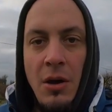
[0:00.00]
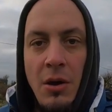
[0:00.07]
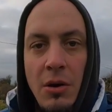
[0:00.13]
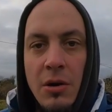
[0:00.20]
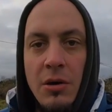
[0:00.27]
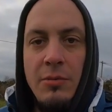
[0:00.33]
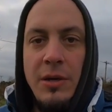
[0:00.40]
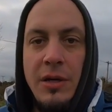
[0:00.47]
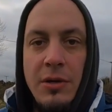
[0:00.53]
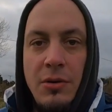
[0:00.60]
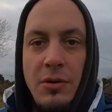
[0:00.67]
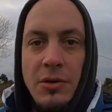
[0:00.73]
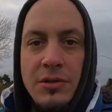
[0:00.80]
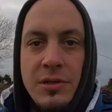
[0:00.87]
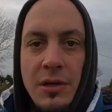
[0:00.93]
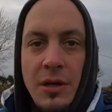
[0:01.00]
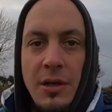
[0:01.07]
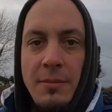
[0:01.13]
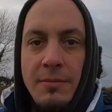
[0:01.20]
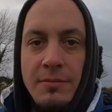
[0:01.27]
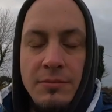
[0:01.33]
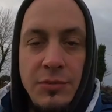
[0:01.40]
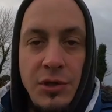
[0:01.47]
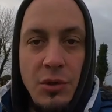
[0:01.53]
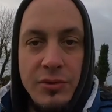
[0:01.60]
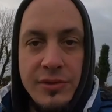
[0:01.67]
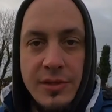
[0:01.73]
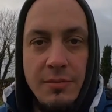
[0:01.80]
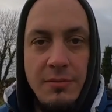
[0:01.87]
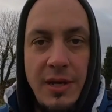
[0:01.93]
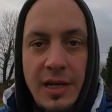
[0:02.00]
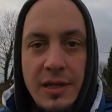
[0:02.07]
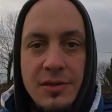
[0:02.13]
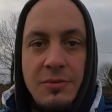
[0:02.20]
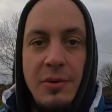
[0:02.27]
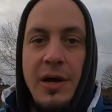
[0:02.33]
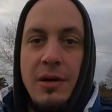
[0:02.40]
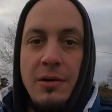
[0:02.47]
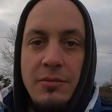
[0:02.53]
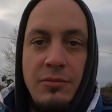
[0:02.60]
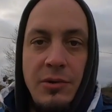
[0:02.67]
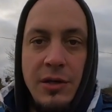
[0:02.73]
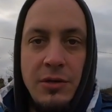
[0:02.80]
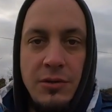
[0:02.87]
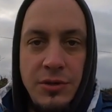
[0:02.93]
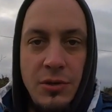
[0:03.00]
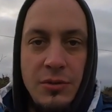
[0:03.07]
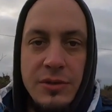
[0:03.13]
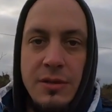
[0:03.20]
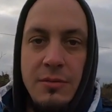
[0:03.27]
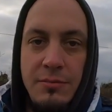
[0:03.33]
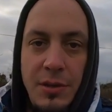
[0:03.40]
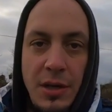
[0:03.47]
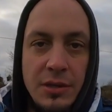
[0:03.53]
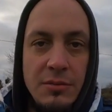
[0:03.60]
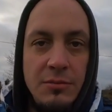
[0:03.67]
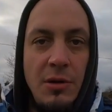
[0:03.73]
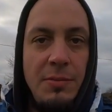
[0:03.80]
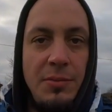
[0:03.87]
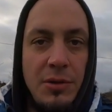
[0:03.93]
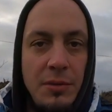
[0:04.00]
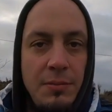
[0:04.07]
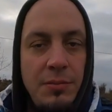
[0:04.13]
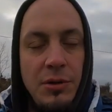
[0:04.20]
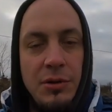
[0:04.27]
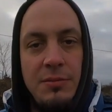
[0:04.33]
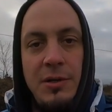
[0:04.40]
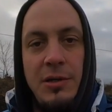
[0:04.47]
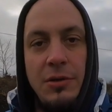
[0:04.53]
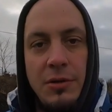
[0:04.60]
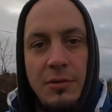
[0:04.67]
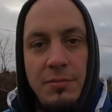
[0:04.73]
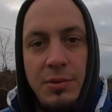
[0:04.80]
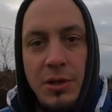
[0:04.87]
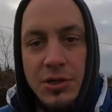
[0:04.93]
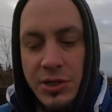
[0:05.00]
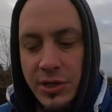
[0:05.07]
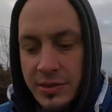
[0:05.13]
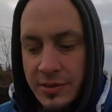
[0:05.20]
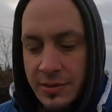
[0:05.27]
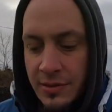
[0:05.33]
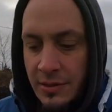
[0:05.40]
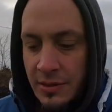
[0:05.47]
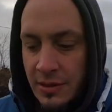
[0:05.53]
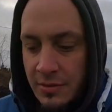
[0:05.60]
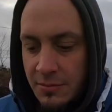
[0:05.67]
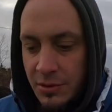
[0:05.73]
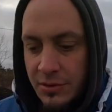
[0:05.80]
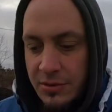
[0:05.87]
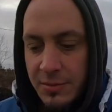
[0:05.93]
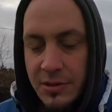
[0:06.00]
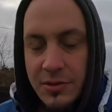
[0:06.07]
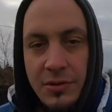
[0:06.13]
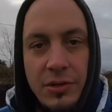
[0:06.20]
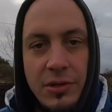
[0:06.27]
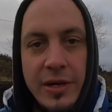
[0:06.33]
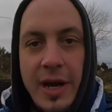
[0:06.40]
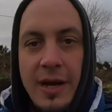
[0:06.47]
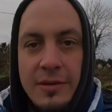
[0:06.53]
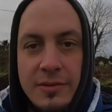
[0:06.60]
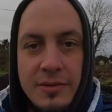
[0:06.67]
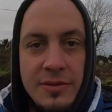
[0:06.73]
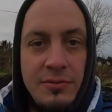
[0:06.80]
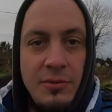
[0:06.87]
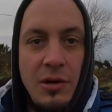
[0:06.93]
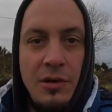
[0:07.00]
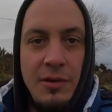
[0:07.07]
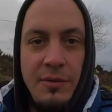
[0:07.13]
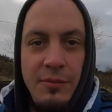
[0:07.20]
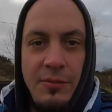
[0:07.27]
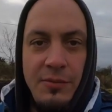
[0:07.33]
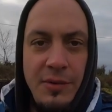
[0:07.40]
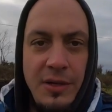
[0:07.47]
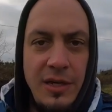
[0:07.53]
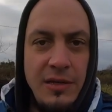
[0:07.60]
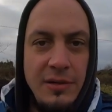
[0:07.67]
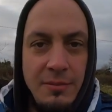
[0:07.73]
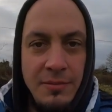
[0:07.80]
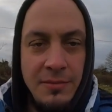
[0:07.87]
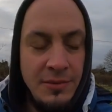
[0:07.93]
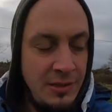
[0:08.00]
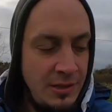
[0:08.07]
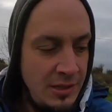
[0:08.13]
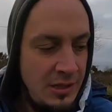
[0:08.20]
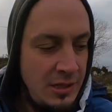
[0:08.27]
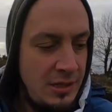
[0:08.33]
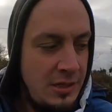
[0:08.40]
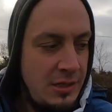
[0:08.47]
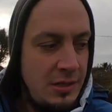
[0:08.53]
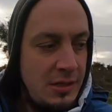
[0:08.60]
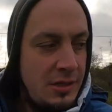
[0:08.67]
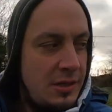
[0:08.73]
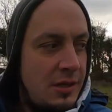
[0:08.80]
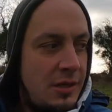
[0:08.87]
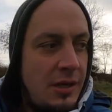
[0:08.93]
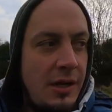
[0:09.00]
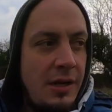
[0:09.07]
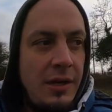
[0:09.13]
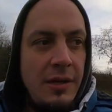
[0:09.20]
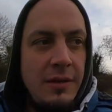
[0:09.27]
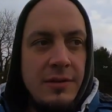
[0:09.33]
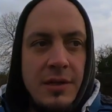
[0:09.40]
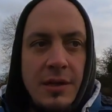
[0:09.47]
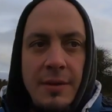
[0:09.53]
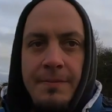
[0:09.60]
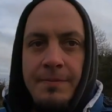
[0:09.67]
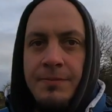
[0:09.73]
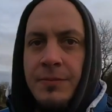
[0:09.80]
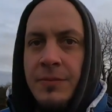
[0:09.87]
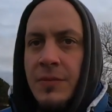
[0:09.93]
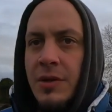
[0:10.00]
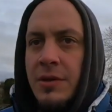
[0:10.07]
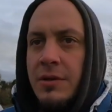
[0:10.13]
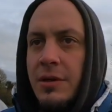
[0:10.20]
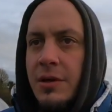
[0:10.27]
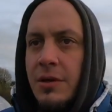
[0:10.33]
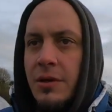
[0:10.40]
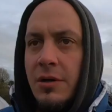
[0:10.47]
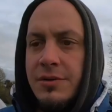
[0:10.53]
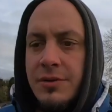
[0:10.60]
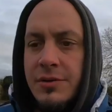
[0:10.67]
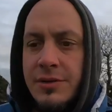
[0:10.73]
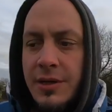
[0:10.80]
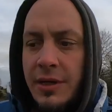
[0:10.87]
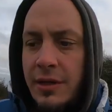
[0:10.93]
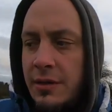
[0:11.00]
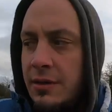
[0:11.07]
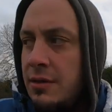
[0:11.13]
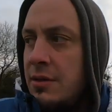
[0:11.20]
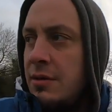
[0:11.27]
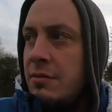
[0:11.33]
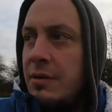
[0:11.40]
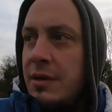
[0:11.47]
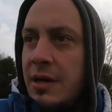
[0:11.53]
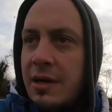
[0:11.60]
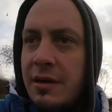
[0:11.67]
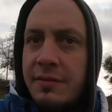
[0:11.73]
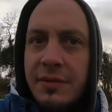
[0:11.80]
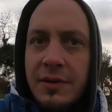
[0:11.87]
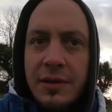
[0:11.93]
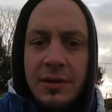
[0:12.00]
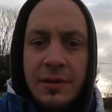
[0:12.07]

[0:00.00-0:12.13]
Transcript: or we could use them elsewhere. We could use them, pot them up, or put them in other projects, put them into other gardens wherever we need them. And you can also see we have